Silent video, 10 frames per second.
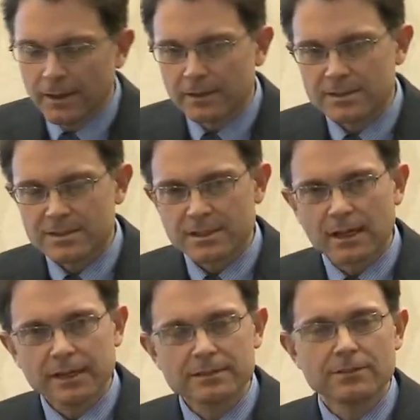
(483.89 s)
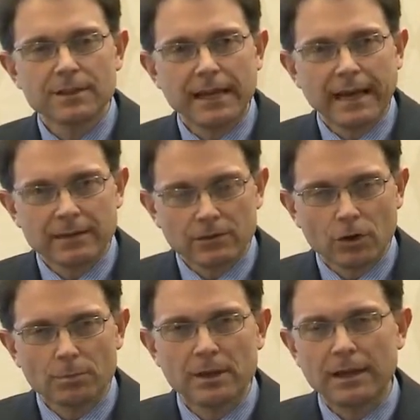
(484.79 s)
The size of the
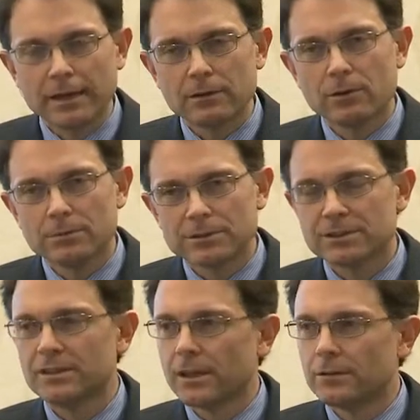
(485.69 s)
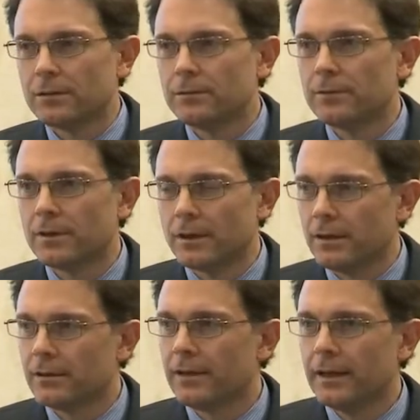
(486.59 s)
adenoma, and adenoma is just
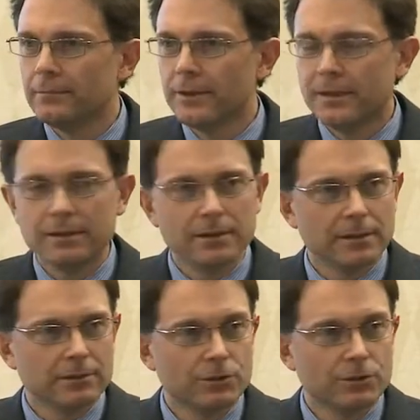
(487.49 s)
another name meaning